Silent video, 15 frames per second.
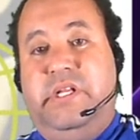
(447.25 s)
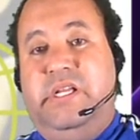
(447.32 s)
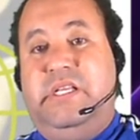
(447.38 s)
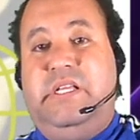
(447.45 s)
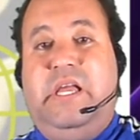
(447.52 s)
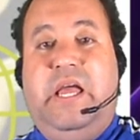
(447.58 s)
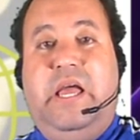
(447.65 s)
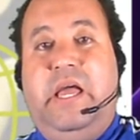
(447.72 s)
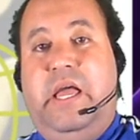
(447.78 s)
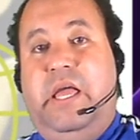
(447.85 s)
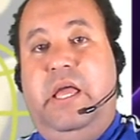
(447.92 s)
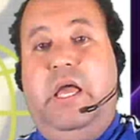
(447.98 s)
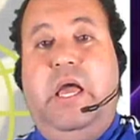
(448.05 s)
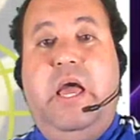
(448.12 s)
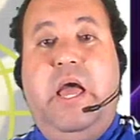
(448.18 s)
Is
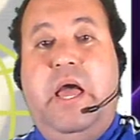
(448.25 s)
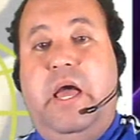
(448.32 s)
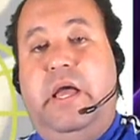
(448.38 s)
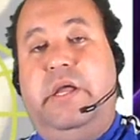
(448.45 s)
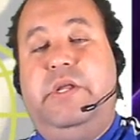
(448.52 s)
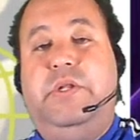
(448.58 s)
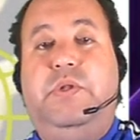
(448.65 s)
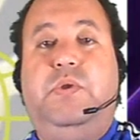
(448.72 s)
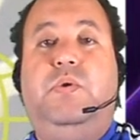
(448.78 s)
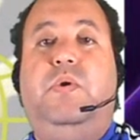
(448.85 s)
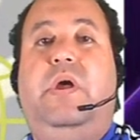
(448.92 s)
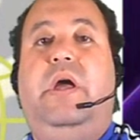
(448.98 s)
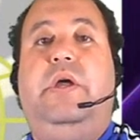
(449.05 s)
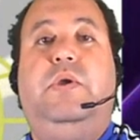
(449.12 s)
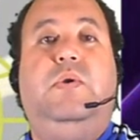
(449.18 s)
a hack to
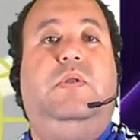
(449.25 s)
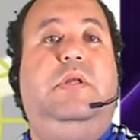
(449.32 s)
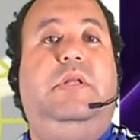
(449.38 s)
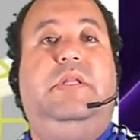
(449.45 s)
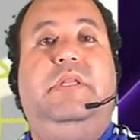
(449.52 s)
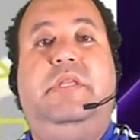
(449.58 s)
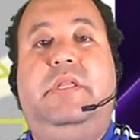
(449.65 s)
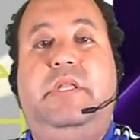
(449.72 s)
actually